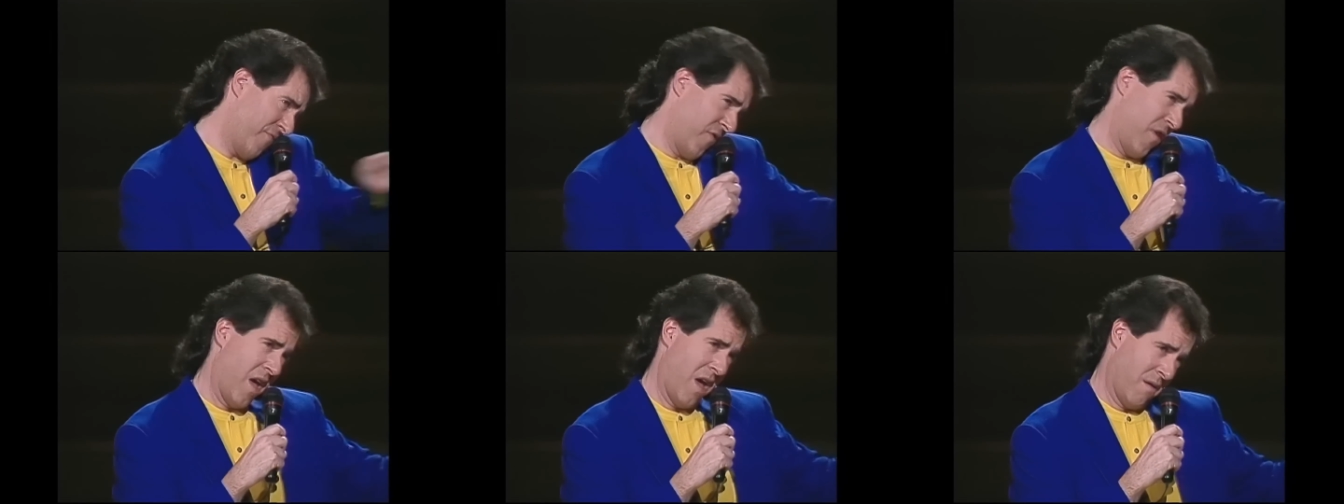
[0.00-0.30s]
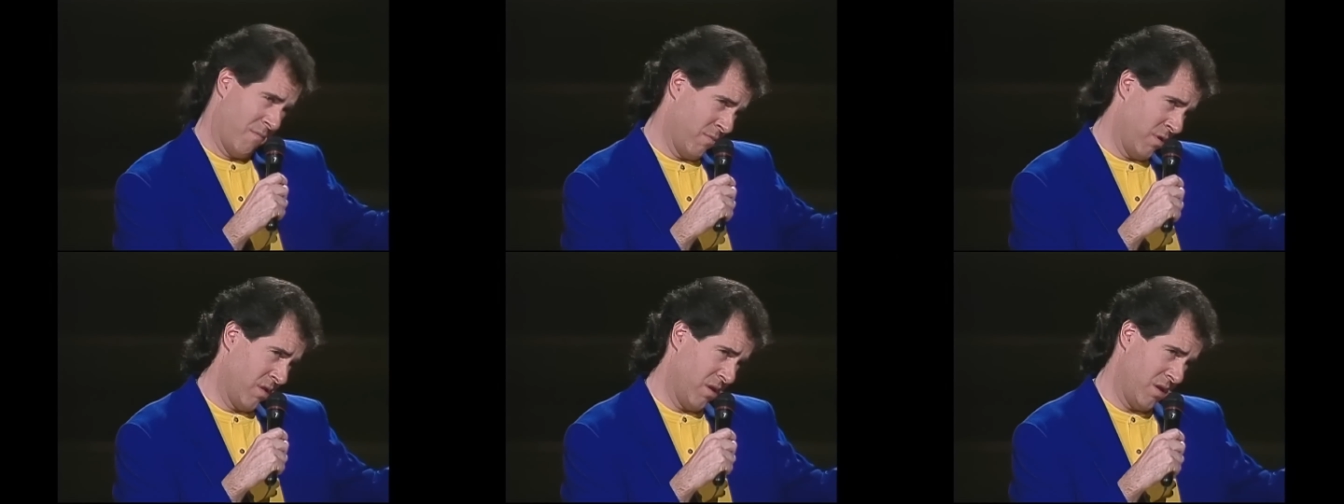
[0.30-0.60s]

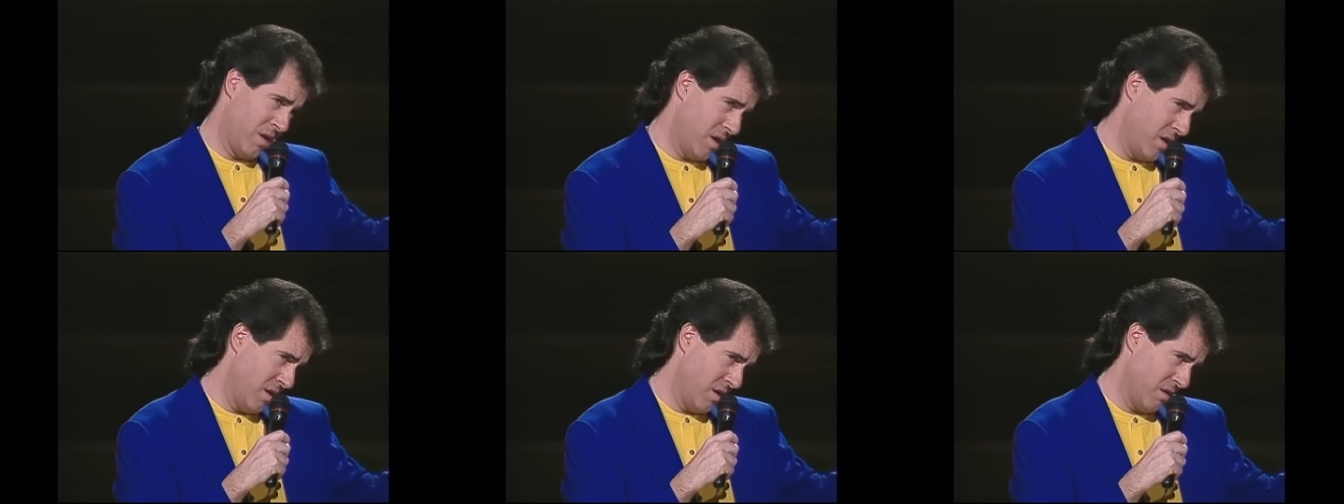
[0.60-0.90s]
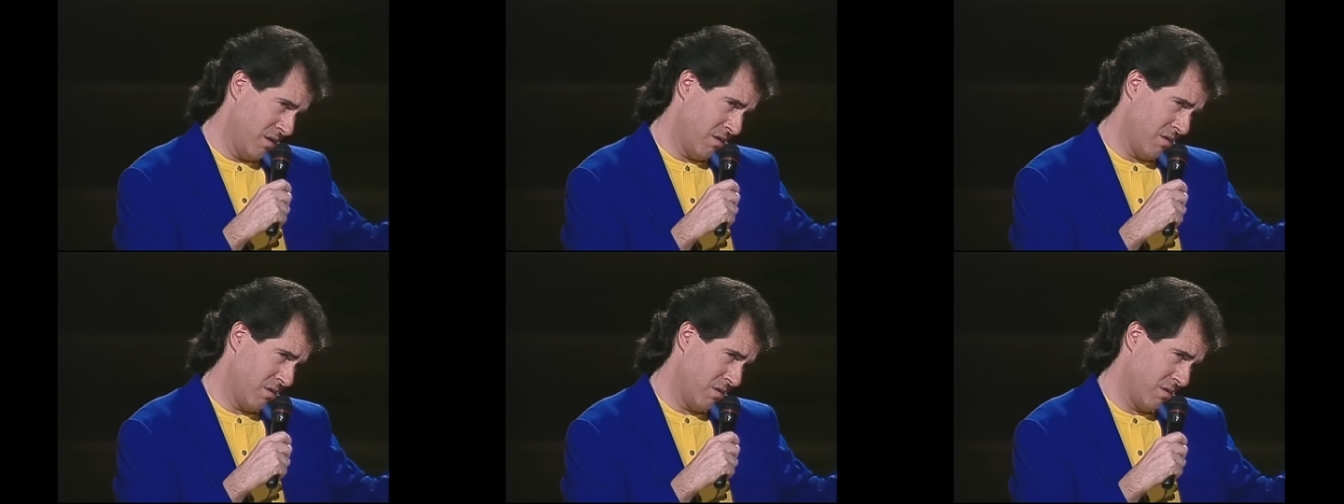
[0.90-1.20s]

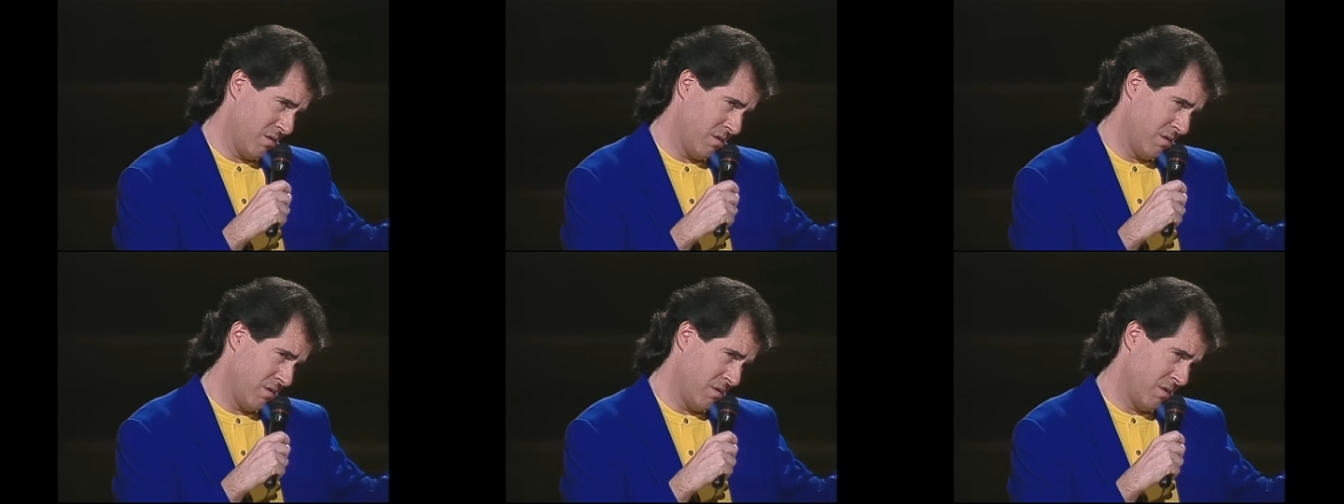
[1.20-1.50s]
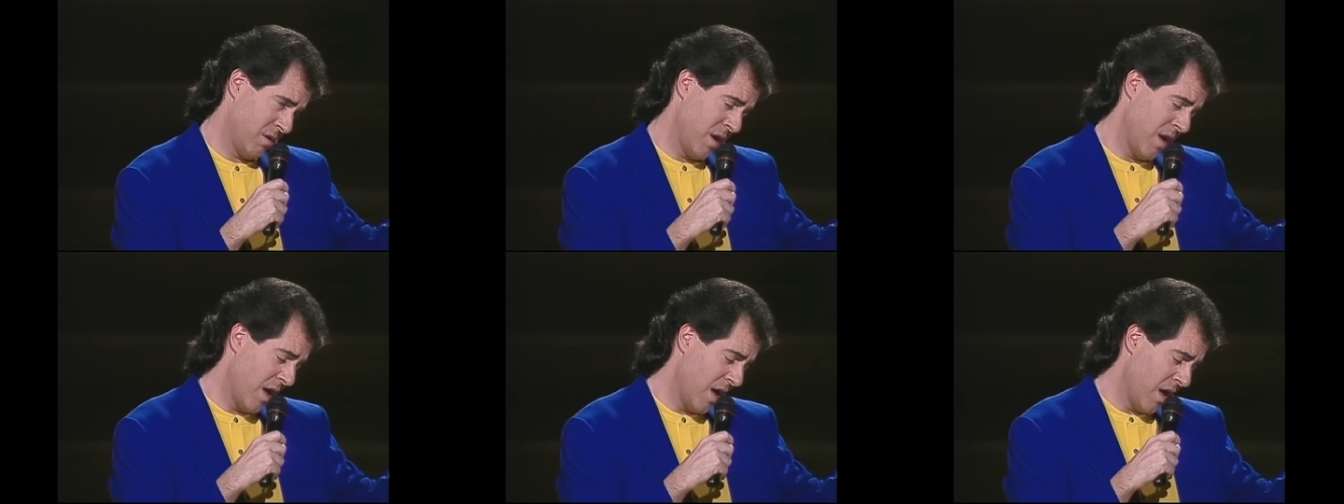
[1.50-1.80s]
family
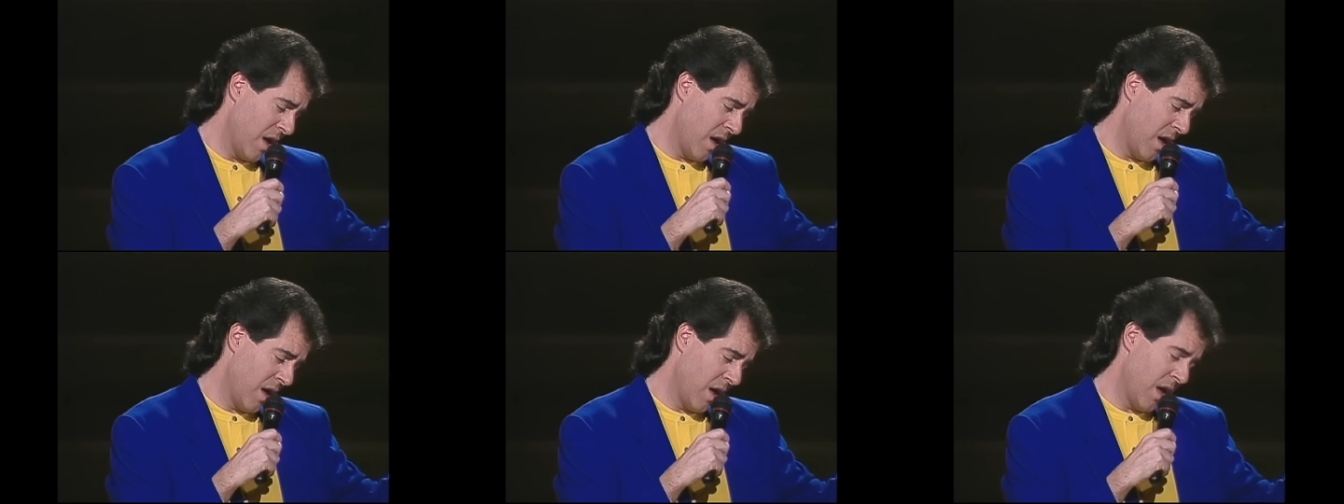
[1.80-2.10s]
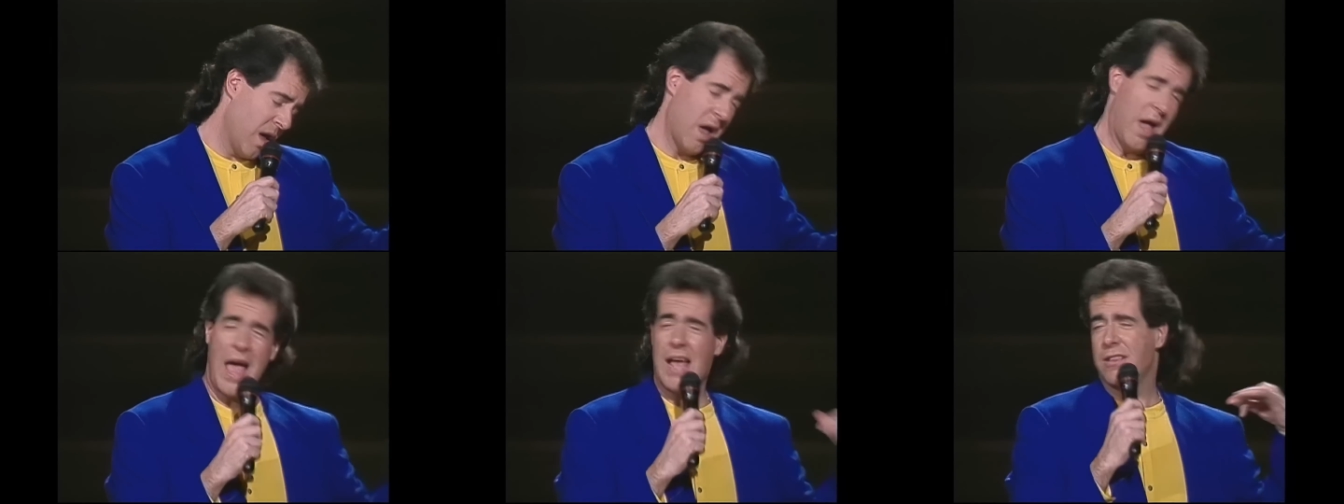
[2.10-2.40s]

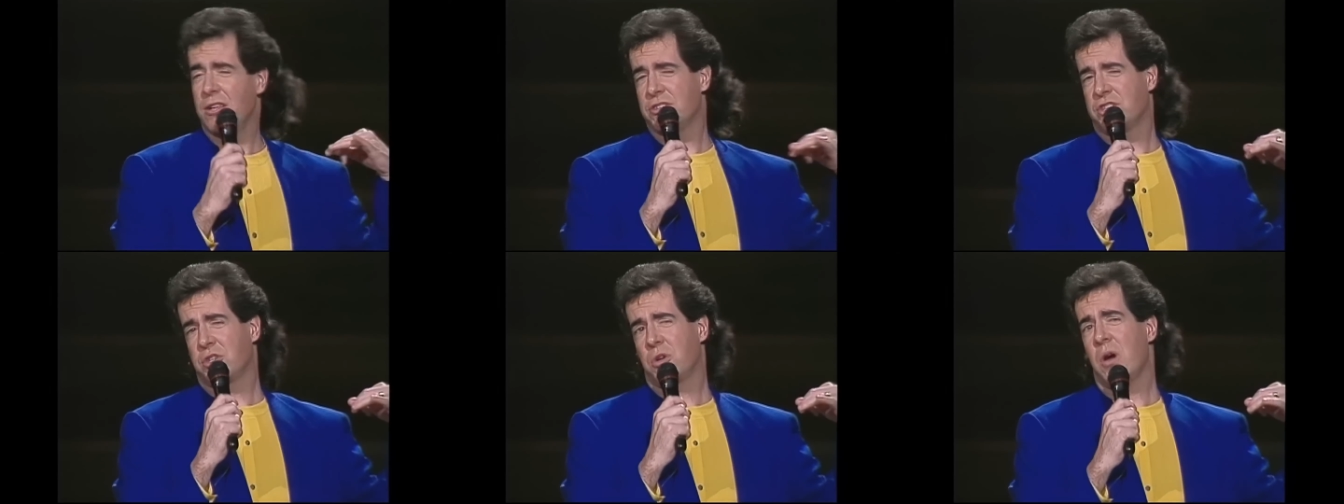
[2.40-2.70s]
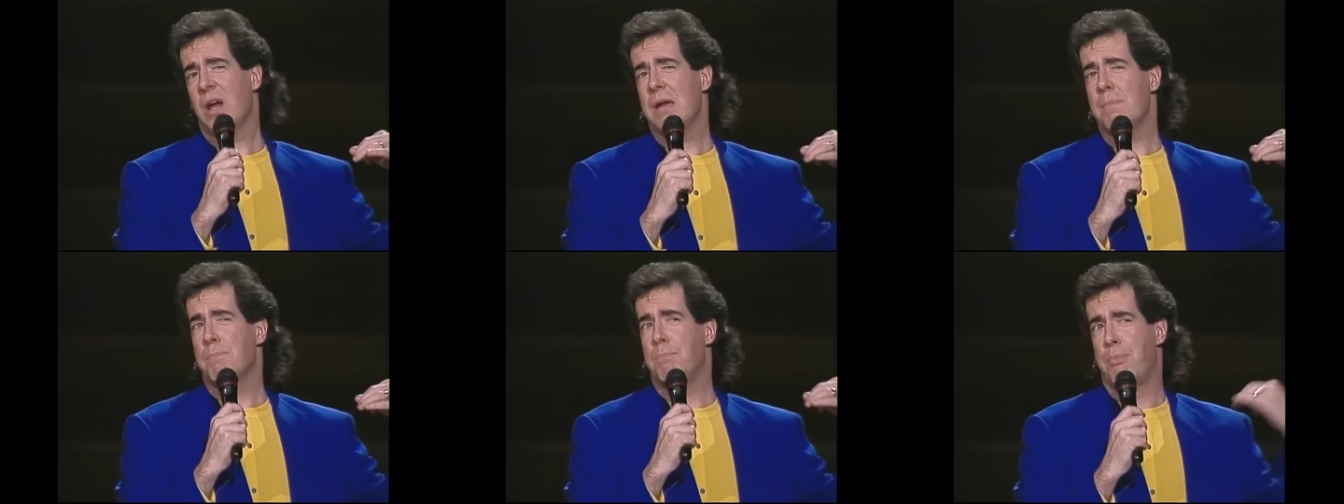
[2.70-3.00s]
had to
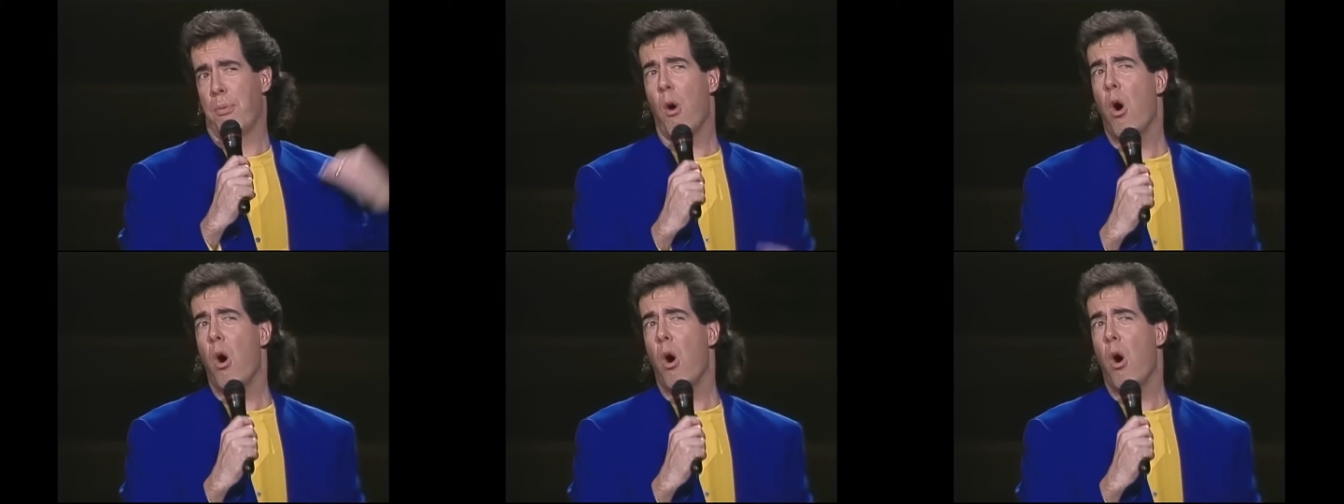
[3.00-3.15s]
scrape